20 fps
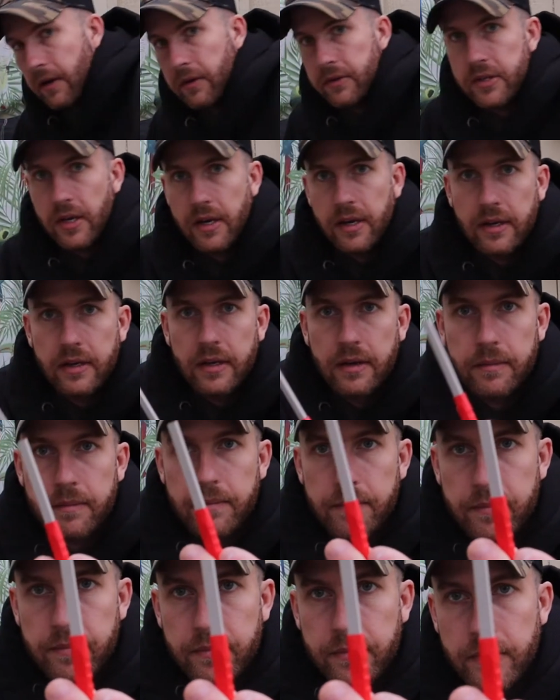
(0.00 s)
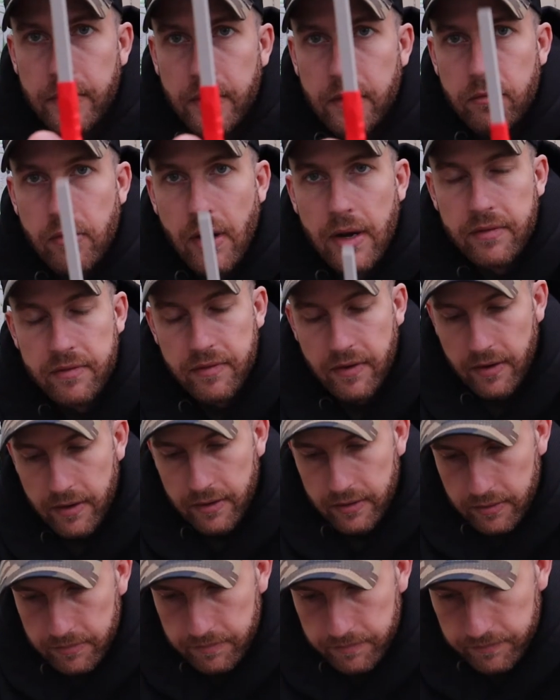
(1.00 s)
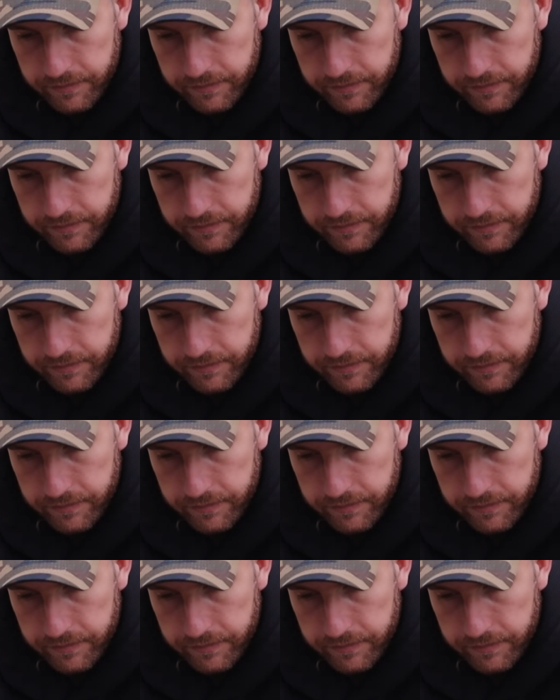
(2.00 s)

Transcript: take the red file,